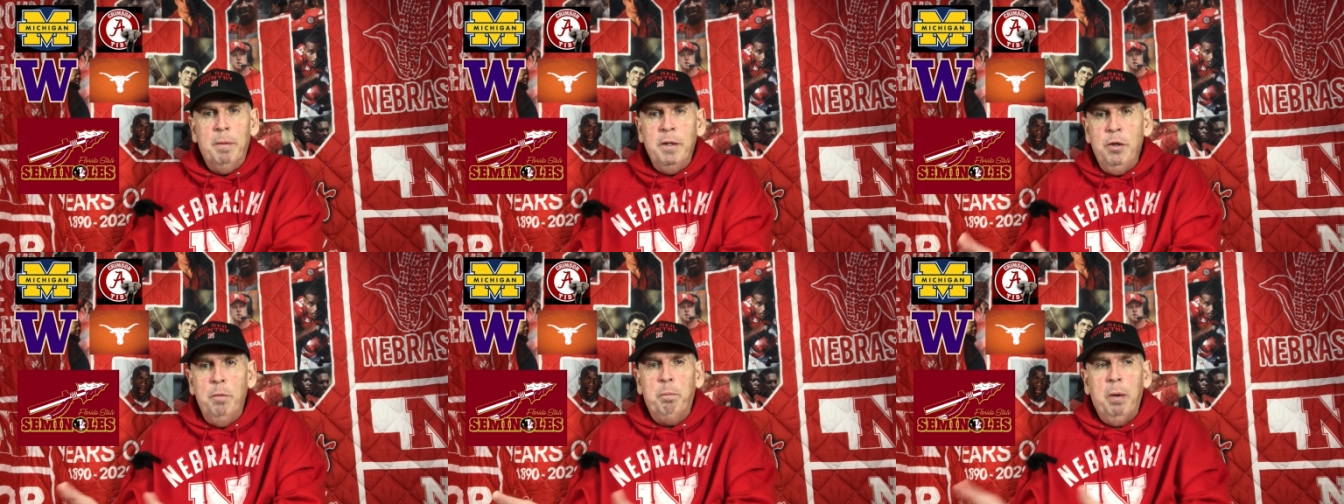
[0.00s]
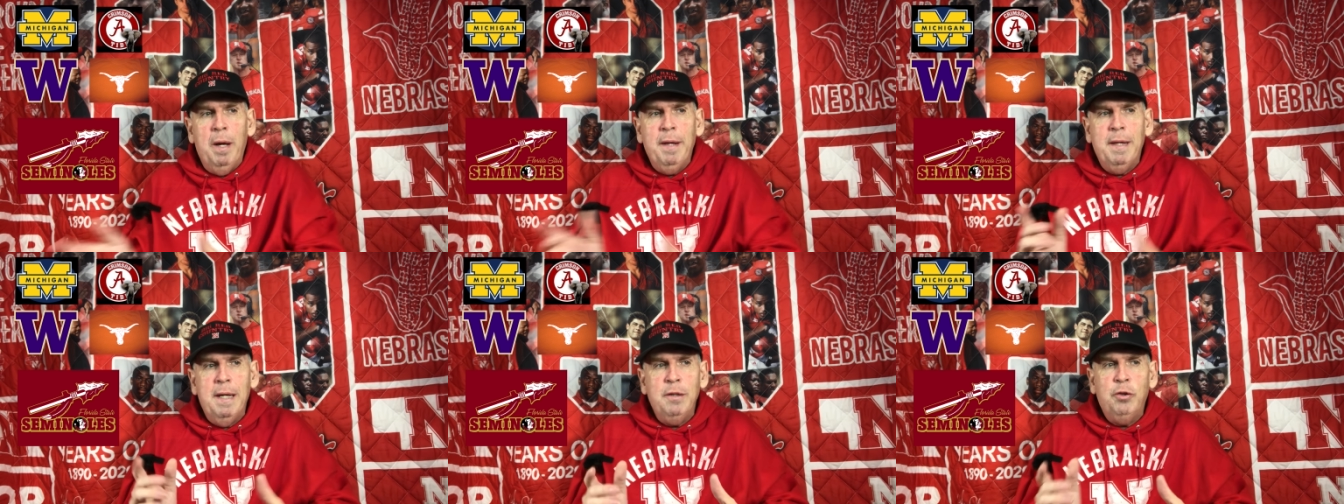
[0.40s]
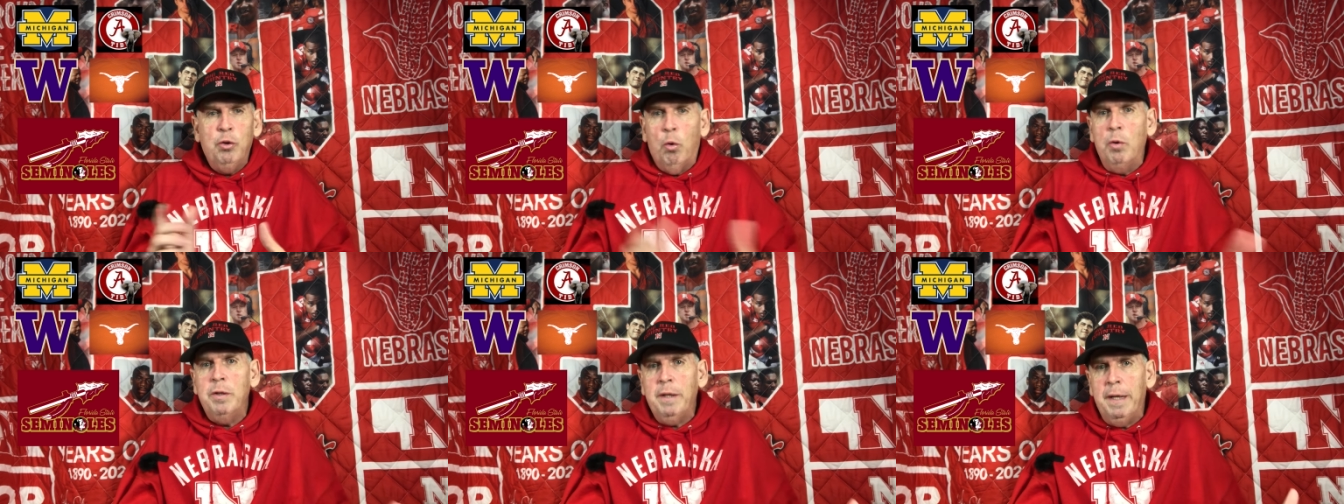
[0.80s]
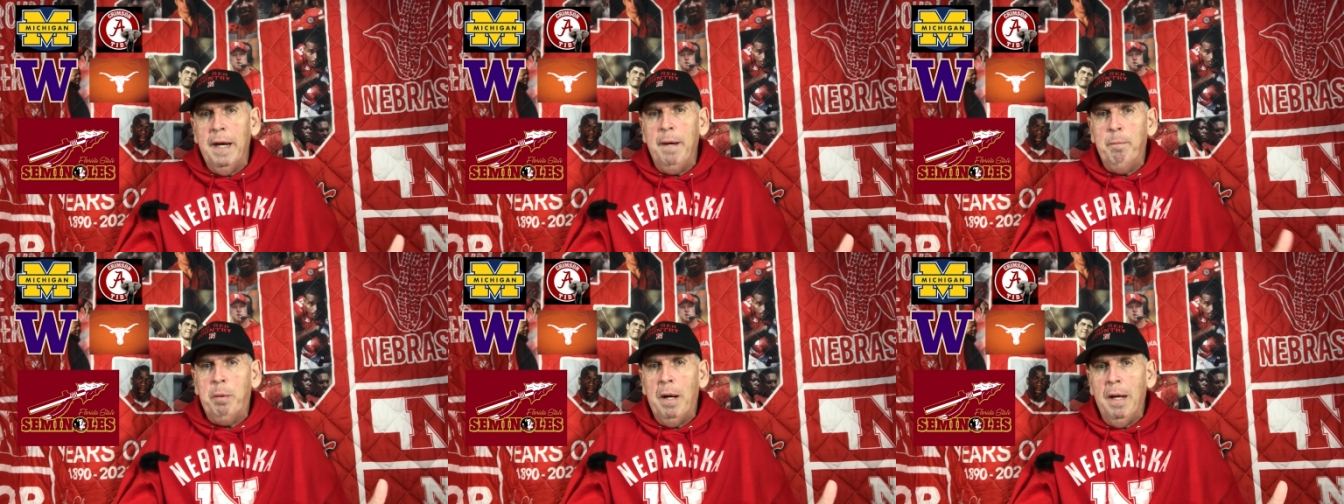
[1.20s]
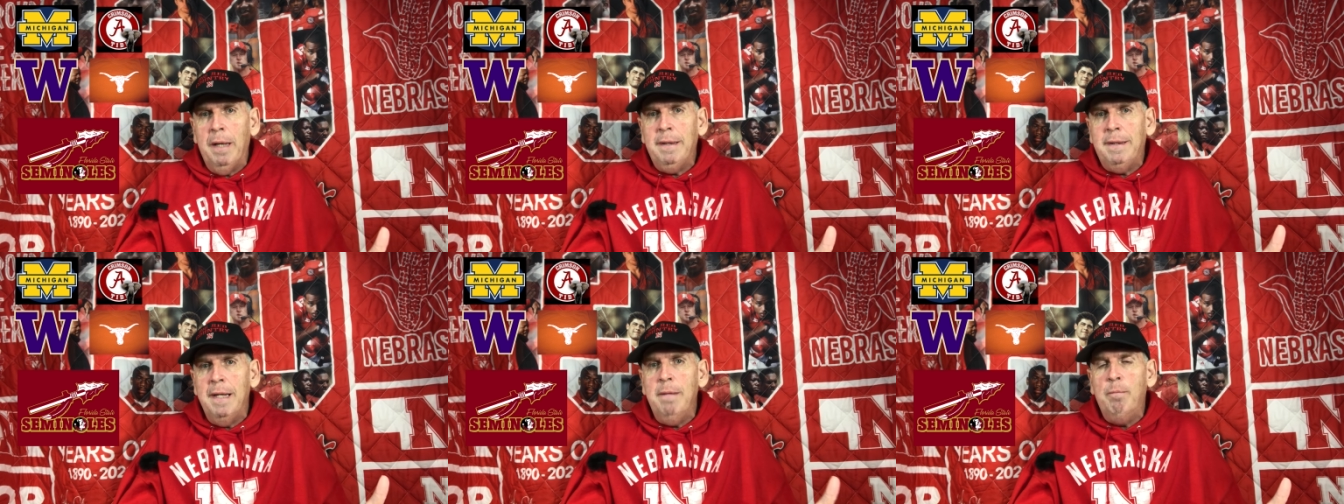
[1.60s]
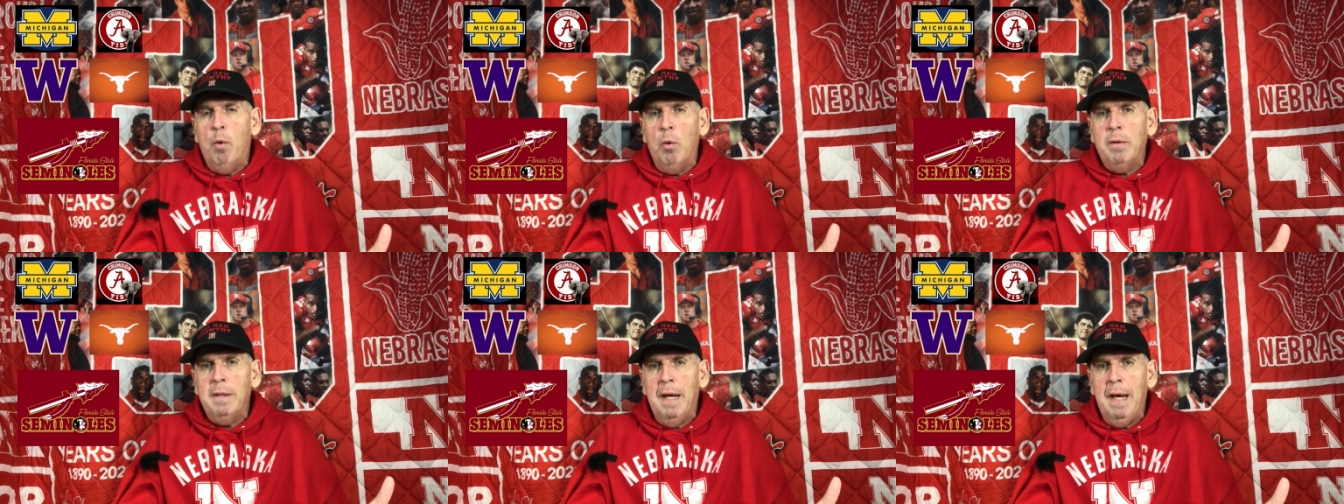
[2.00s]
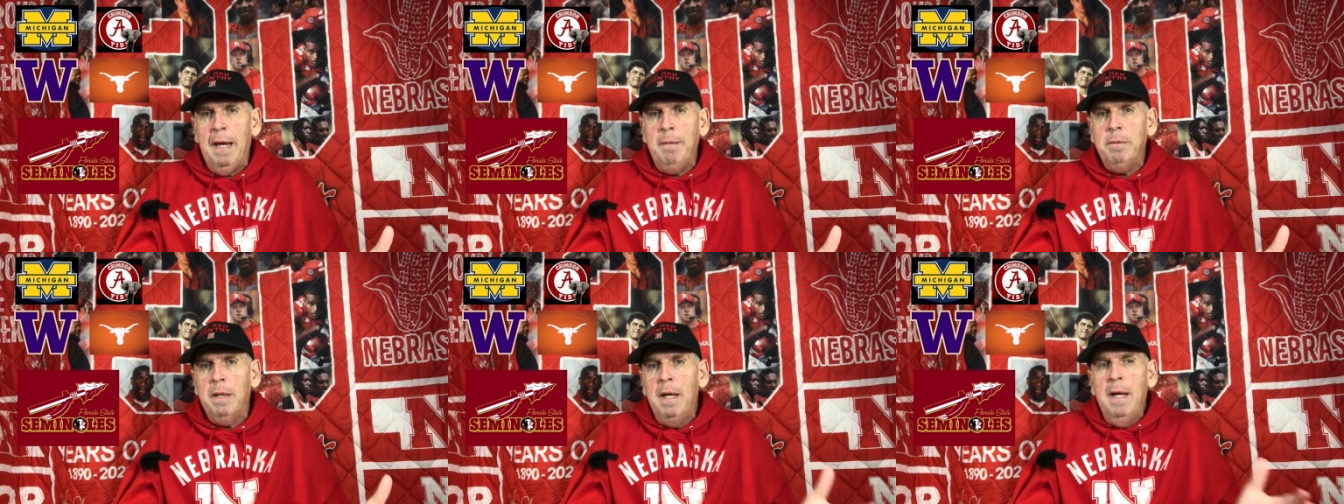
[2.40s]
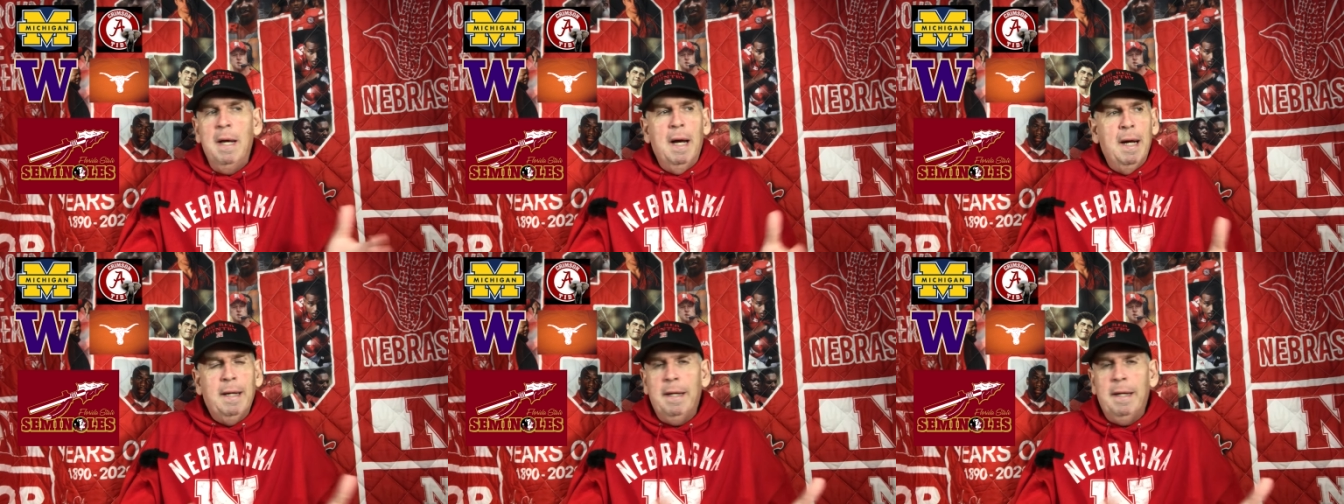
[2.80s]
But you play that Georgia game probably 10 more times, I